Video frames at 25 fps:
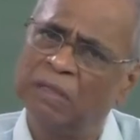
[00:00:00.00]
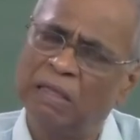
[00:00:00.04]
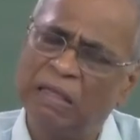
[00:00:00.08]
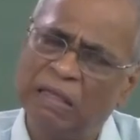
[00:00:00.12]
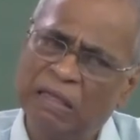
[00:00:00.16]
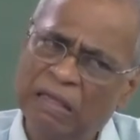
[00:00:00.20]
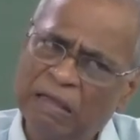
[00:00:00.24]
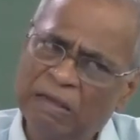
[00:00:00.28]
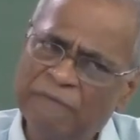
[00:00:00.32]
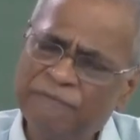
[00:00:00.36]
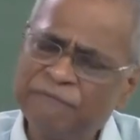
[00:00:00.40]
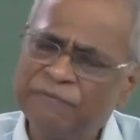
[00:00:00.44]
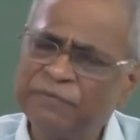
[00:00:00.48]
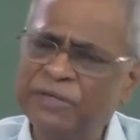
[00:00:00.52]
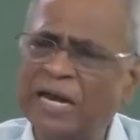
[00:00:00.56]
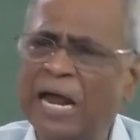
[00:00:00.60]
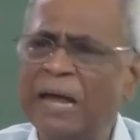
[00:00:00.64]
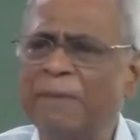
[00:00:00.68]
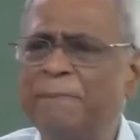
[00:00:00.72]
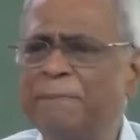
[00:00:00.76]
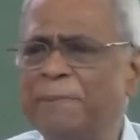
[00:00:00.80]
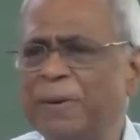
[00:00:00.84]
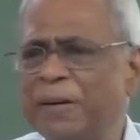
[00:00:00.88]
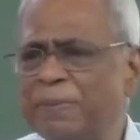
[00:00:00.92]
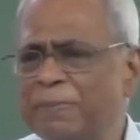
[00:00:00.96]
If
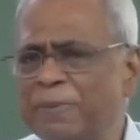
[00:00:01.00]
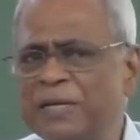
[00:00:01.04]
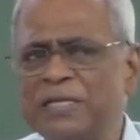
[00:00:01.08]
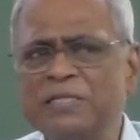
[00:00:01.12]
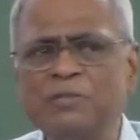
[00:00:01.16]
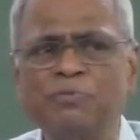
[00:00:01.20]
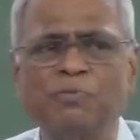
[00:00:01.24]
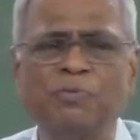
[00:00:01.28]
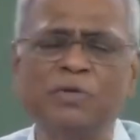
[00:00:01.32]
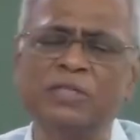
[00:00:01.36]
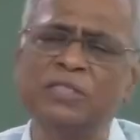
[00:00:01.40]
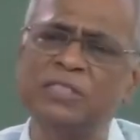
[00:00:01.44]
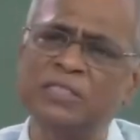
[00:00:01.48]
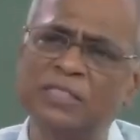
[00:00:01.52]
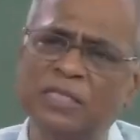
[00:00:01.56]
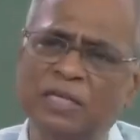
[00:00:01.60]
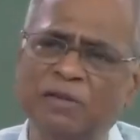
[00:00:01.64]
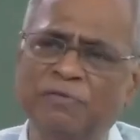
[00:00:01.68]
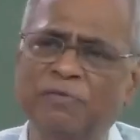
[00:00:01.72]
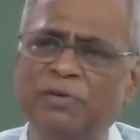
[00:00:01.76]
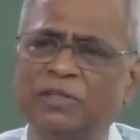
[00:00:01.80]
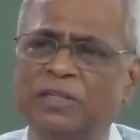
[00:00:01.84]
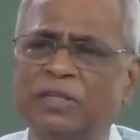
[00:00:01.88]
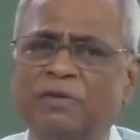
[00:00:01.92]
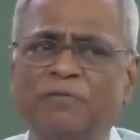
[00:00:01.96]
time permits, we will see
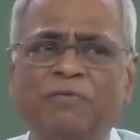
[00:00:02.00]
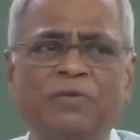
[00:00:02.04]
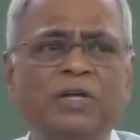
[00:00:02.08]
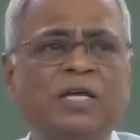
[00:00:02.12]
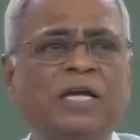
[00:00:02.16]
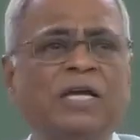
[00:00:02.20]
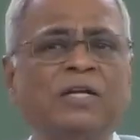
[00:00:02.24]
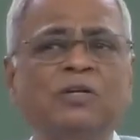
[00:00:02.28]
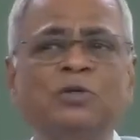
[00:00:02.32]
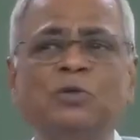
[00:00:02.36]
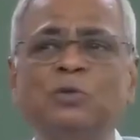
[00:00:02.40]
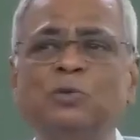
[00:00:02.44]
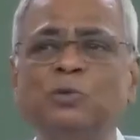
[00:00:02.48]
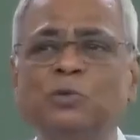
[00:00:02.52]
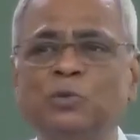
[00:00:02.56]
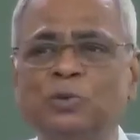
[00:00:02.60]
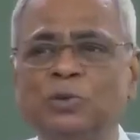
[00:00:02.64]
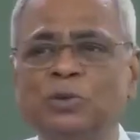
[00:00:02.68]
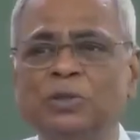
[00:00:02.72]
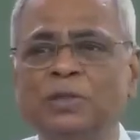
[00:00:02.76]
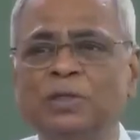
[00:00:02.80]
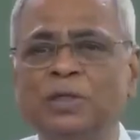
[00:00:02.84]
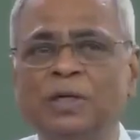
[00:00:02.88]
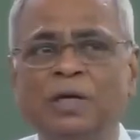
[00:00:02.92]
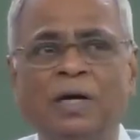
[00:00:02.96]
whether we can do
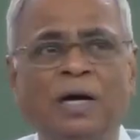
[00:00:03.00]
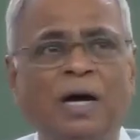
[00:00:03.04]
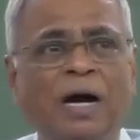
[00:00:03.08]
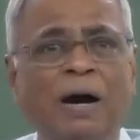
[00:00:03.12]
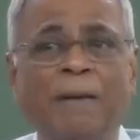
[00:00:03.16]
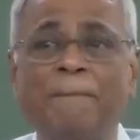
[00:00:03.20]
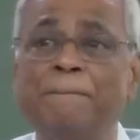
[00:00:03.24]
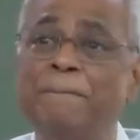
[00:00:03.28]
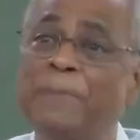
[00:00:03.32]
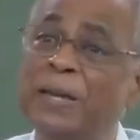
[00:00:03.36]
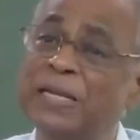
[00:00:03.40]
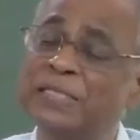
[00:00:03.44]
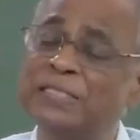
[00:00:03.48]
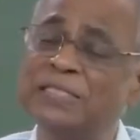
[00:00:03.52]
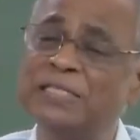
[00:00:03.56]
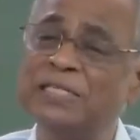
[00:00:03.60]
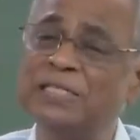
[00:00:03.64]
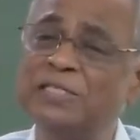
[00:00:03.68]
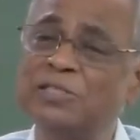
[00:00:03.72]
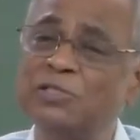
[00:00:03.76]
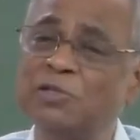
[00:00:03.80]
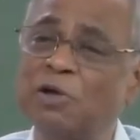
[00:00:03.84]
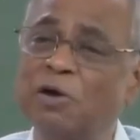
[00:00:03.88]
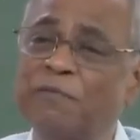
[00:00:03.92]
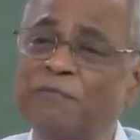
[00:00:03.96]
a
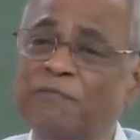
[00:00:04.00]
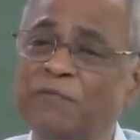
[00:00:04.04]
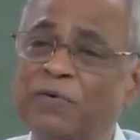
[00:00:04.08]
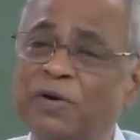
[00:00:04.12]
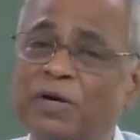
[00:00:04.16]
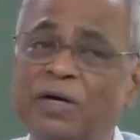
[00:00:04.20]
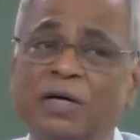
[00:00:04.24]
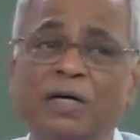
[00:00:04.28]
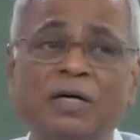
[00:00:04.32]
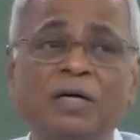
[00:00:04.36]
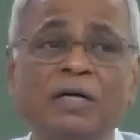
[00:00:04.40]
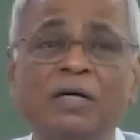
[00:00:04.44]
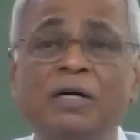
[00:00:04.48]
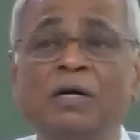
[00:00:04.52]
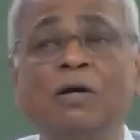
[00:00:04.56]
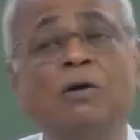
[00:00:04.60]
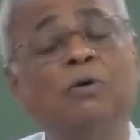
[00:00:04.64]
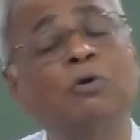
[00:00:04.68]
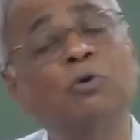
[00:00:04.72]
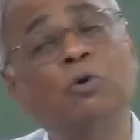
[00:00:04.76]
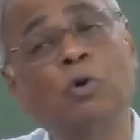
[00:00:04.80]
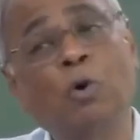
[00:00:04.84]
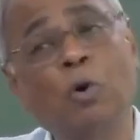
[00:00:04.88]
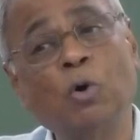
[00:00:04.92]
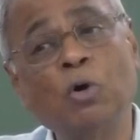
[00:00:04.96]
basics of
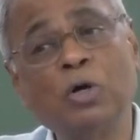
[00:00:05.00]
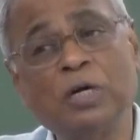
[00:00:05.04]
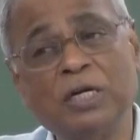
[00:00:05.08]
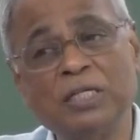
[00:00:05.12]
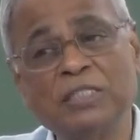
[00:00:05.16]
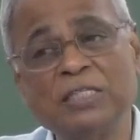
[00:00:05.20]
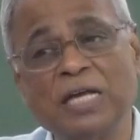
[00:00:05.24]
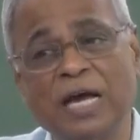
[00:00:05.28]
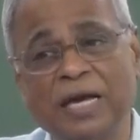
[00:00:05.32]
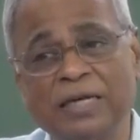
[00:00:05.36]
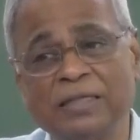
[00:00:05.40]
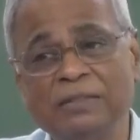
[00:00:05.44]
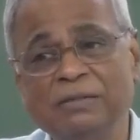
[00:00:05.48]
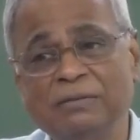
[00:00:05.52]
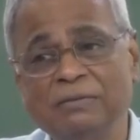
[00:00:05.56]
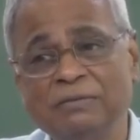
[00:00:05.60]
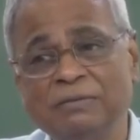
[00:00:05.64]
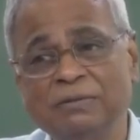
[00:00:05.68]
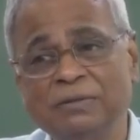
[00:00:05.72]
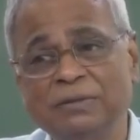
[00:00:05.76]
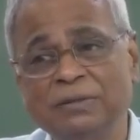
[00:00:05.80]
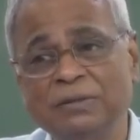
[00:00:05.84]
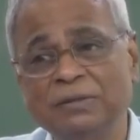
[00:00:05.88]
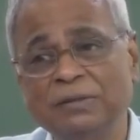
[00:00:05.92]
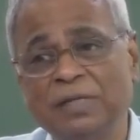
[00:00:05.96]
drone design
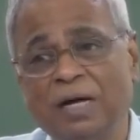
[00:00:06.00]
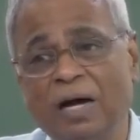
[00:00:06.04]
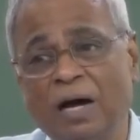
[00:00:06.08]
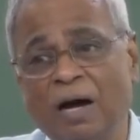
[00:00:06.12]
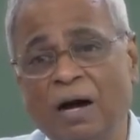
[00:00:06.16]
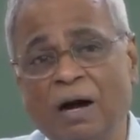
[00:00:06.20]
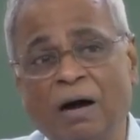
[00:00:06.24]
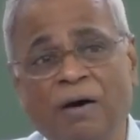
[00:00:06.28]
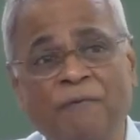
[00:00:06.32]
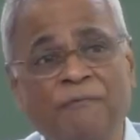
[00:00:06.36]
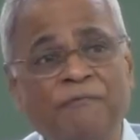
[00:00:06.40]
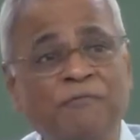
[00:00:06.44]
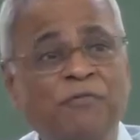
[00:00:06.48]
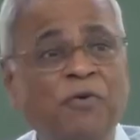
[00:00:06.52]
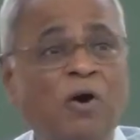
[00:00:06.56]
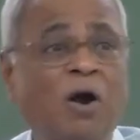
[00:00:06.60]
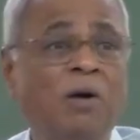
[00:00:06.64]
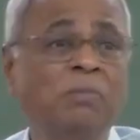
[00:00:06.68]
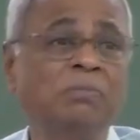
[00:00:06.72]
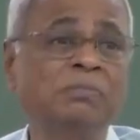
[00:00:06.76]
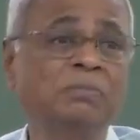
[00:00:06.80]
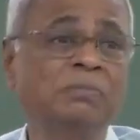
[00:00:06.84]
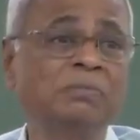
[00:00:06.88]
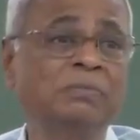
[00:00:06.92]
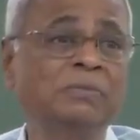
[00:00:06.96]

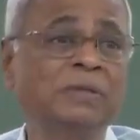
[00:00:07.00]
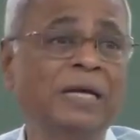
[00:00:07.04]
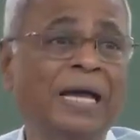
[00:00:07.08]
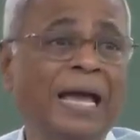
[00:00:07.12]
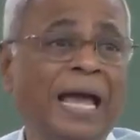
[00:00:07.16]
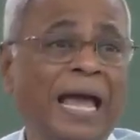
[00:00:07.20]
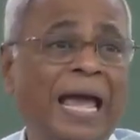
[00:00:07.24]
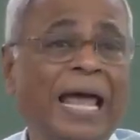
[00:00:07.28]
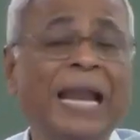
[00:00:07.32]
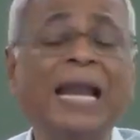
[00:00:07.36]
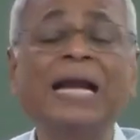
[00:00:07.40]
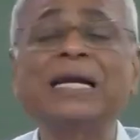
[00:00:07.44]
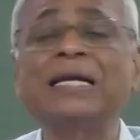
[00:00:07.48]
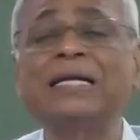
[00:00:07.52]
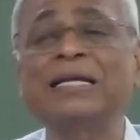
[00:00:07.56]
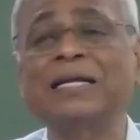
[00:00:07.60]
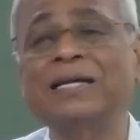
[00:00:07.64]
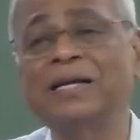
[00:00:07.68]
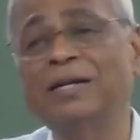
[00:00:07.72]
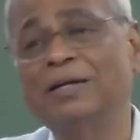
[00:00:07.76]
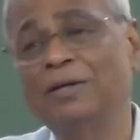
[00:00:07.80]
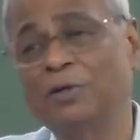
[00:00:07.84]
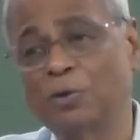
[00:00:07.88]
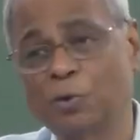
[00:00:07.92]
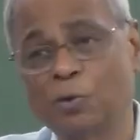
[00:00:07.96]
from
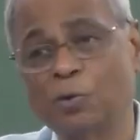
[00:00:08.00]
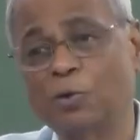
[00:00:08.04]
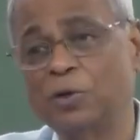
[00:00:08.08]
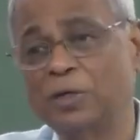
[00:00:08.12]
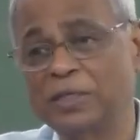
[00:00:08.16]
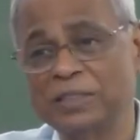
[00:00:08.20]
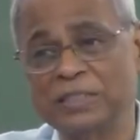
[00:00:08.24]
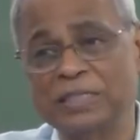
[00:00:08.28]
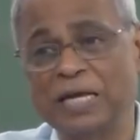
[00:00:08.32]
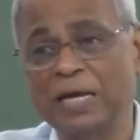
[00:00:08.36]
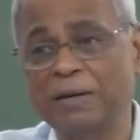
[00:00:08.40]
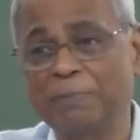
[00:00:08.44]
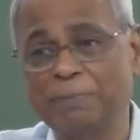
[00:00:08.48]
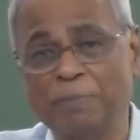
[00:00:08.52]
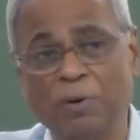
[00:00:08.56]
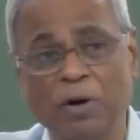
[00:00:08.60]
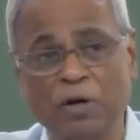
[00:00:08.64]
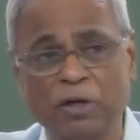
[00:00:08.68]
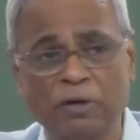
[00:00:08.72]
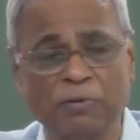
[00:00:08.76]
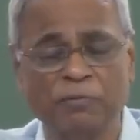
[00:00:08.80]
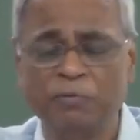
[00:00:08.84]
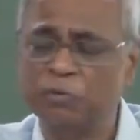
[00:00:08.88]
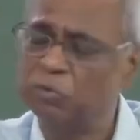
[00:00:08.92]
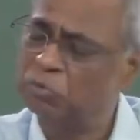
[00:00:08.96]
electrical drone design
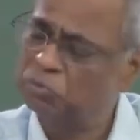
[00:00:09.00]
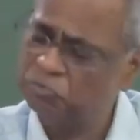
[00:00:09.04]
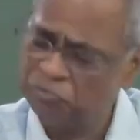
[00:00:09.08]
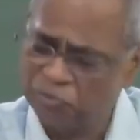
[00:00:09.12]
point of view.